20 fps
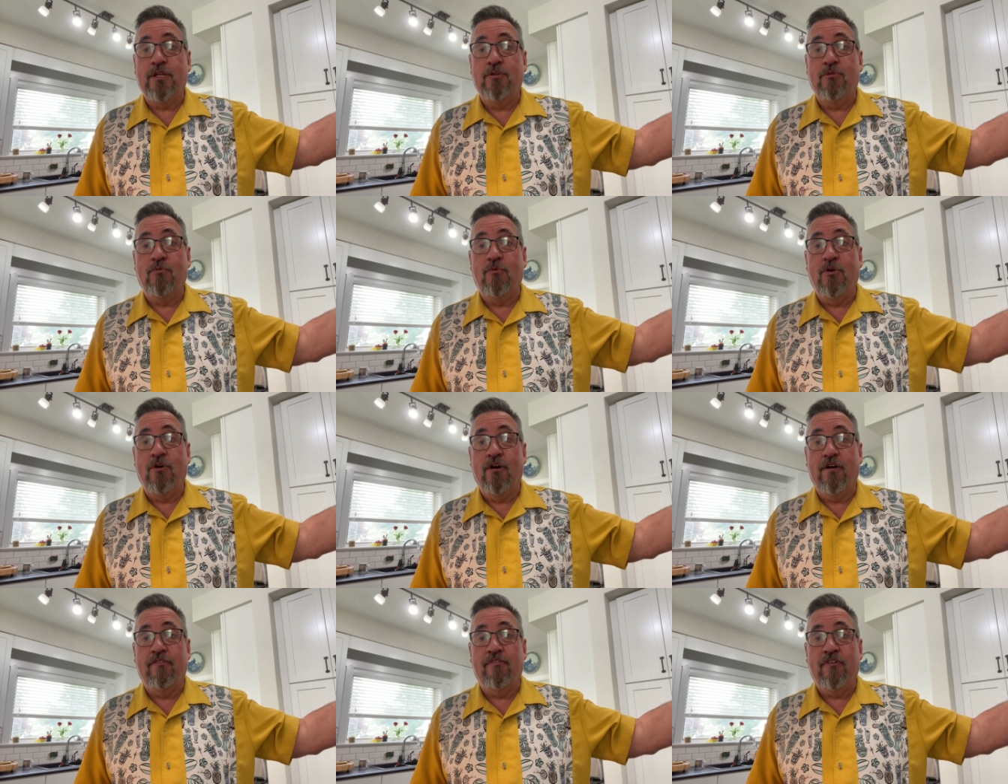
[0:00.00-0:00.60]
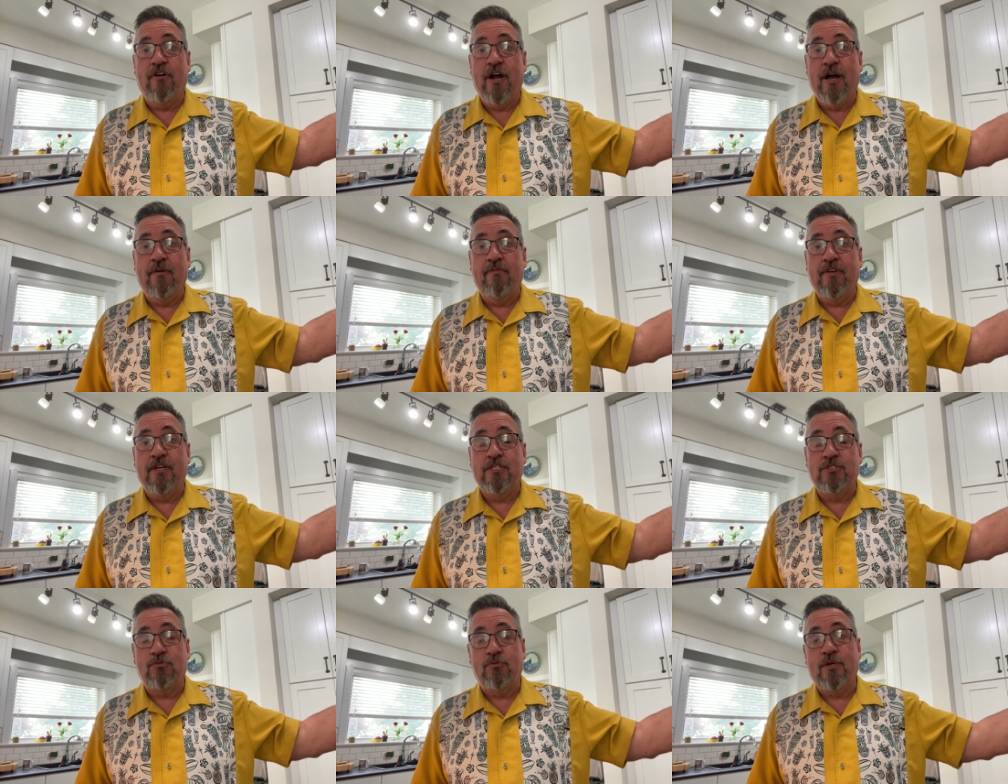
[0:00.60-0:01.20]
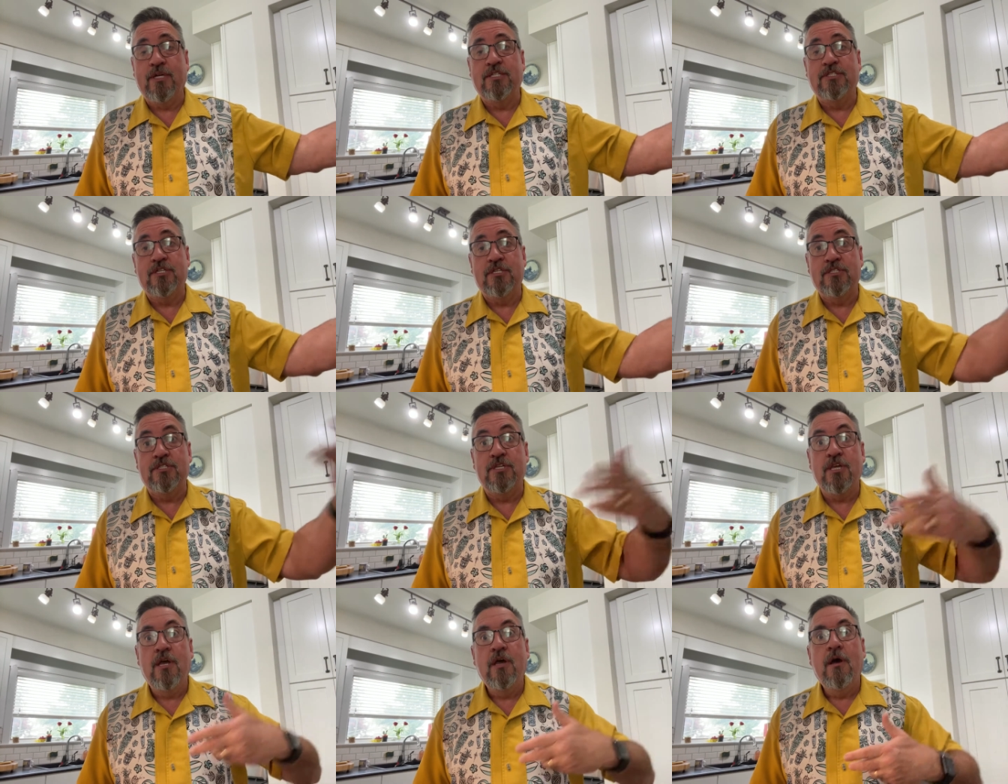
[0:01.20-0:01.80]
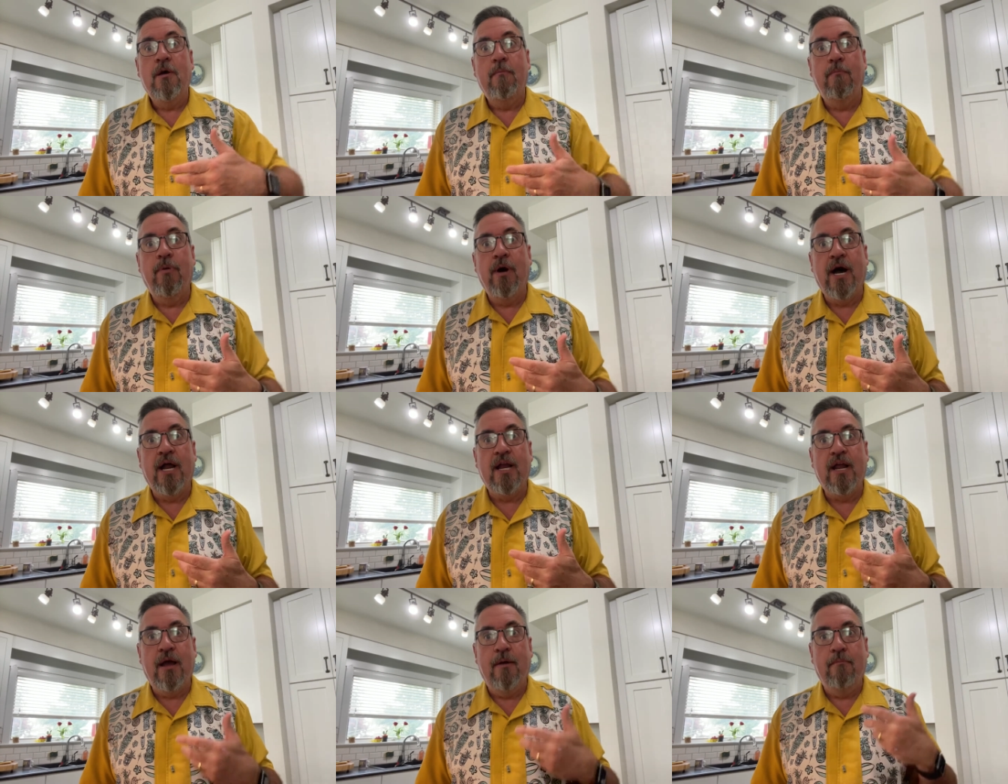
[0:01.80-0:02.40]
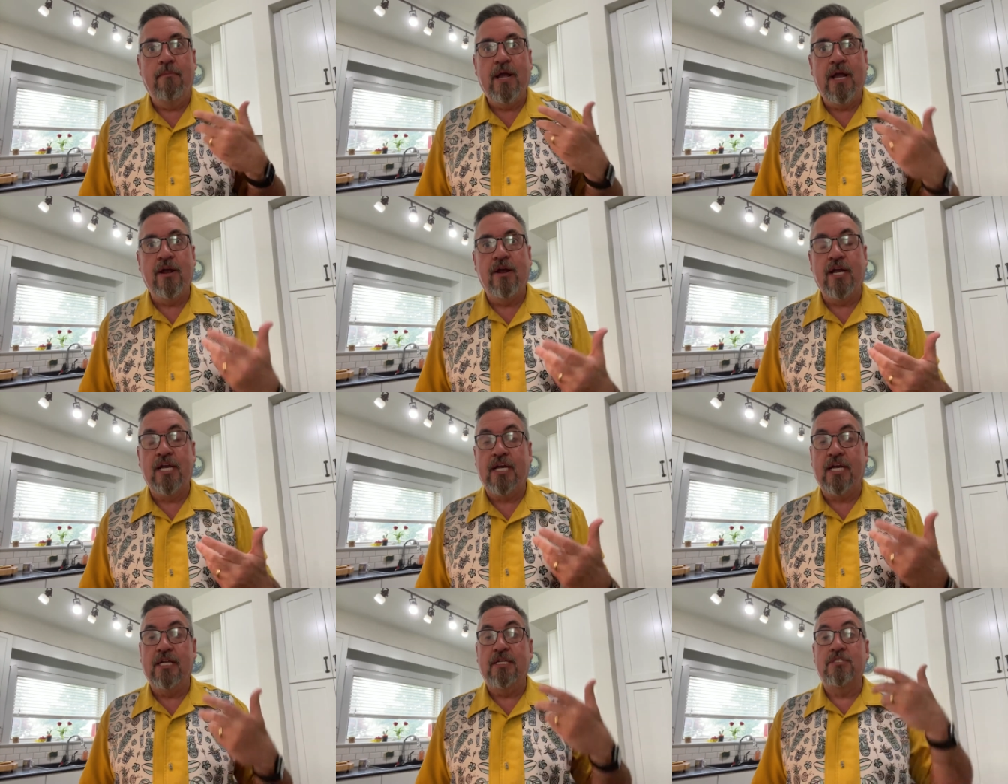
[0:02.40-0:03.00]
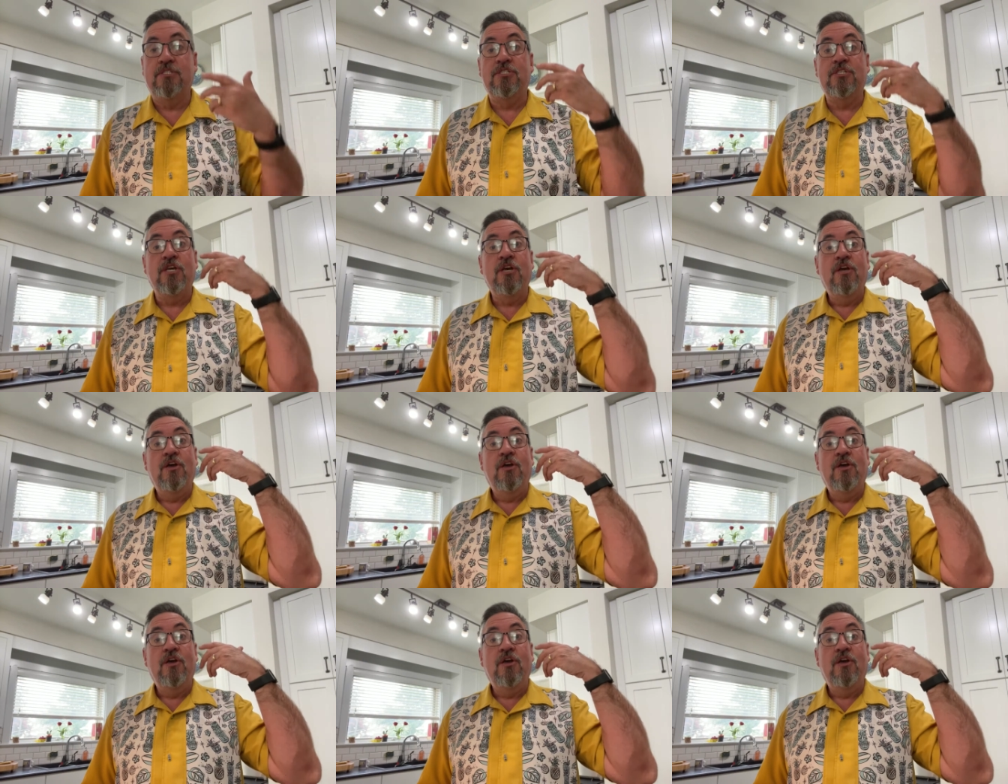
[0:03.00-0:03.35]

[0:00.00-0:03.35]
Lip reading: the war for obvious reasons, but Americans